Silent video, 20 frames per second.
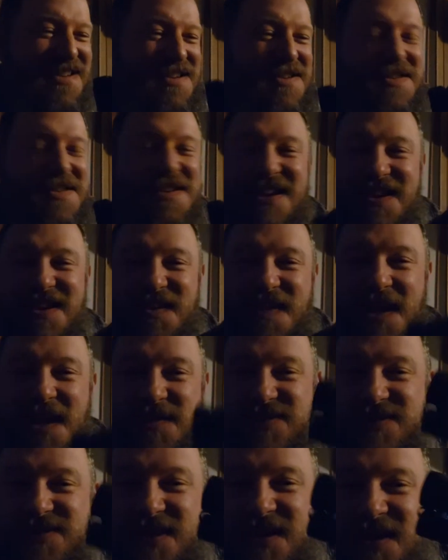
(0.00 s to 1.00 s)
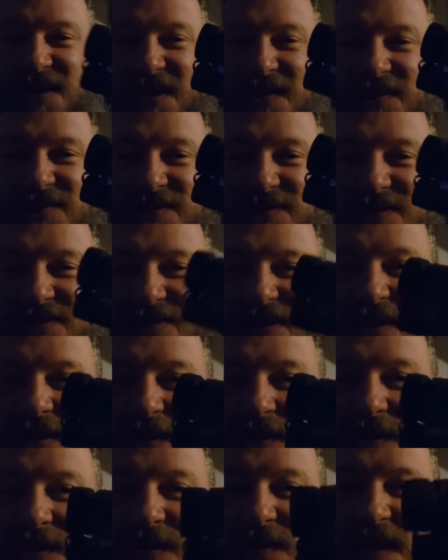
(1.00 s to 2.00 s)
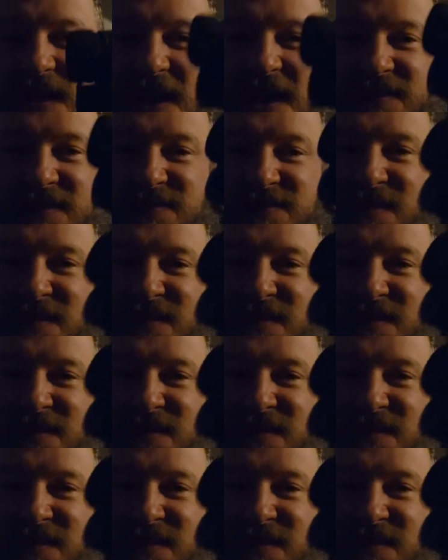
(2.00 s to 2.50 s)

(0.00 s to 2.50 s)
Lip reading: Yeah, that was just under 3,000